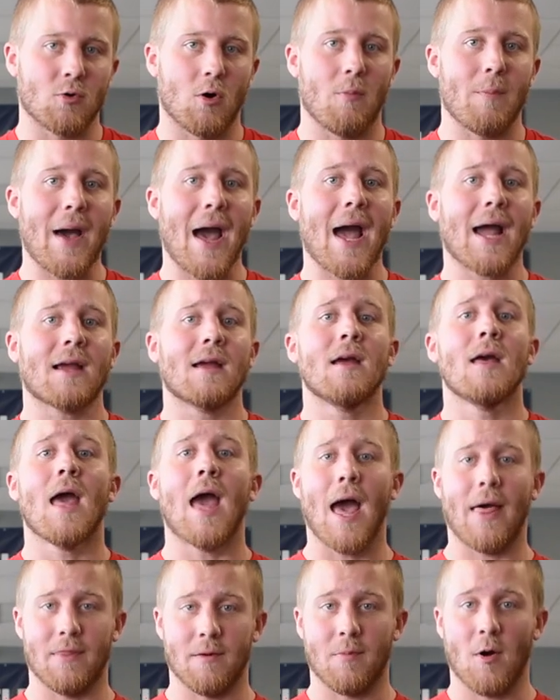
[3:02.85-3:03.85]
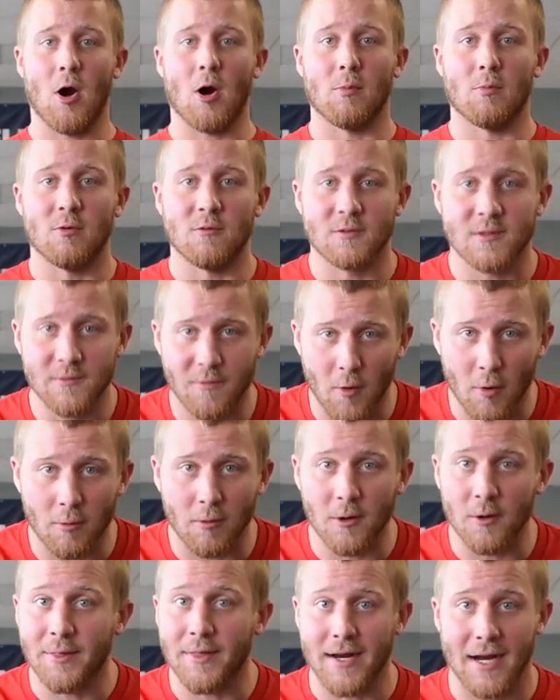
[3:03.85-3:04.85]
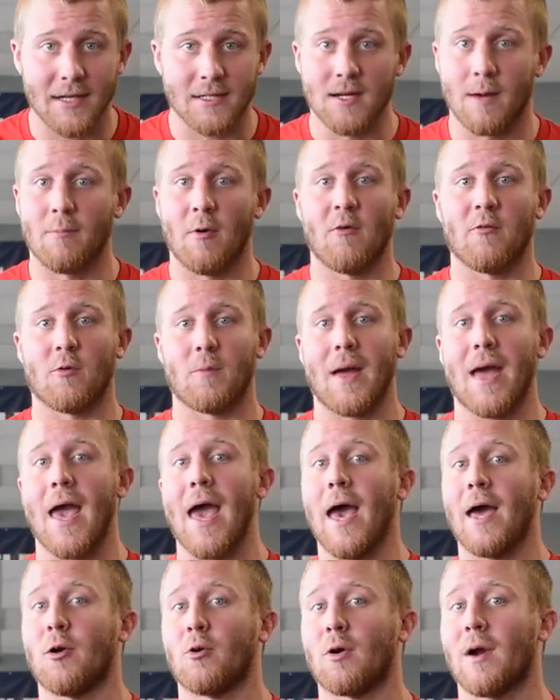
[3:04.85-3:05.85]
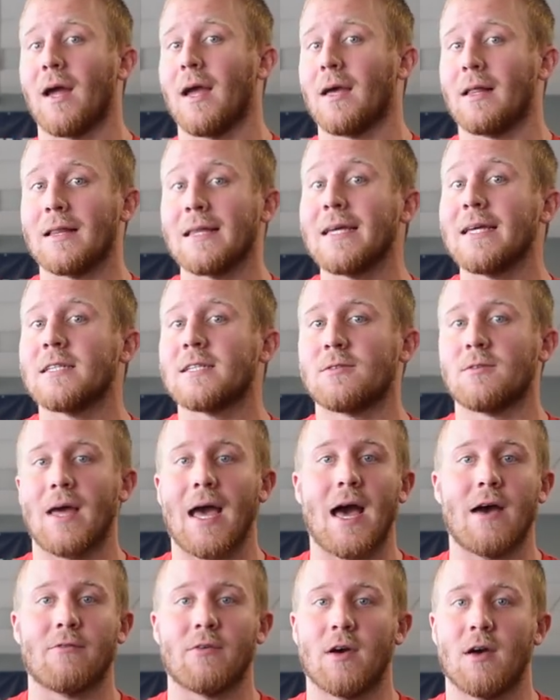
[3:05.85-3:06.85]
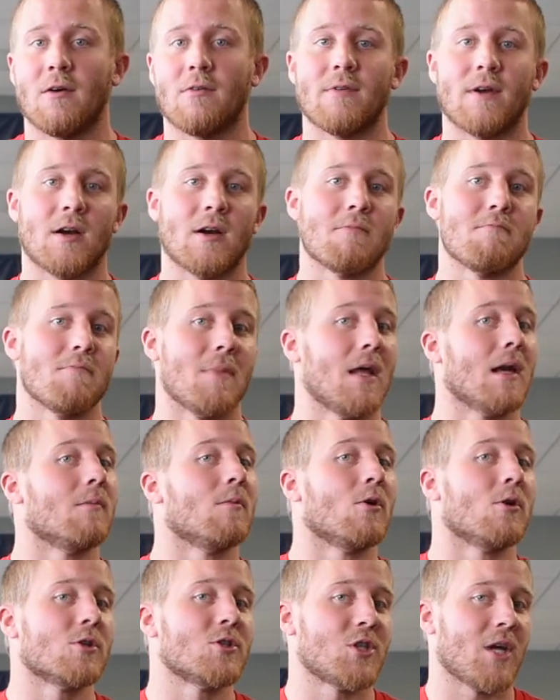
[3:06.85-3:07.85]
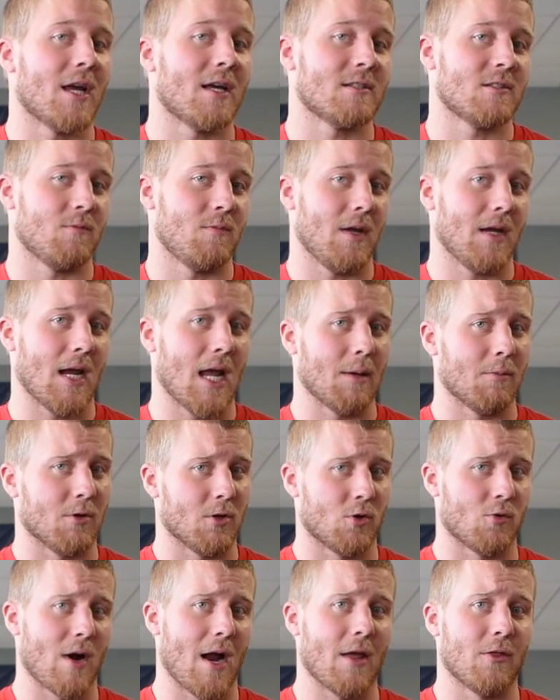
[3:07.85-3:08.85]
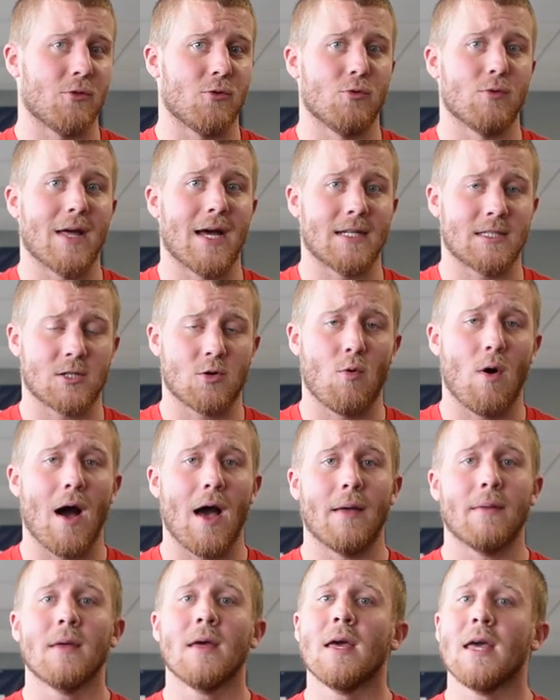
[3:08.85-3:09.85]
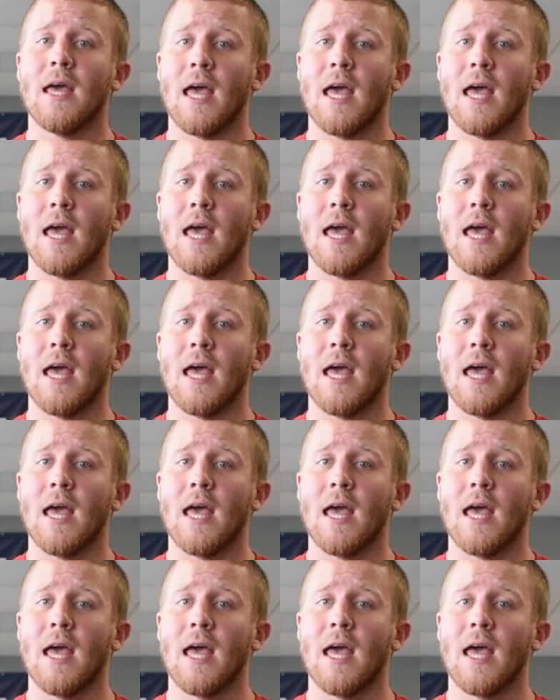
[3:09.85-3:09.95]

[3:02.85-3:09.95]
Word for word: roll back and the bar moves forward, then I dump over my head or I at least have a very minimal chance of being able to grind through that squat.